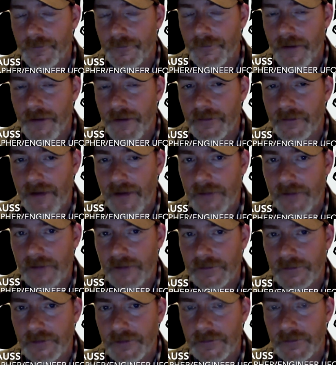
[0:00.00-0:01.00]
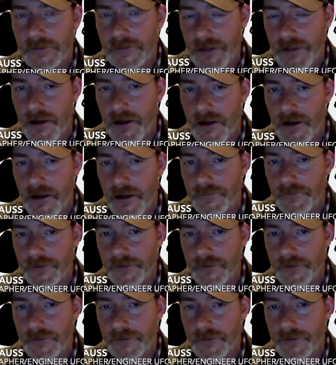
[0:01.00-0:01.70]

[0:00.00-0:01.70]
fantastic stuff.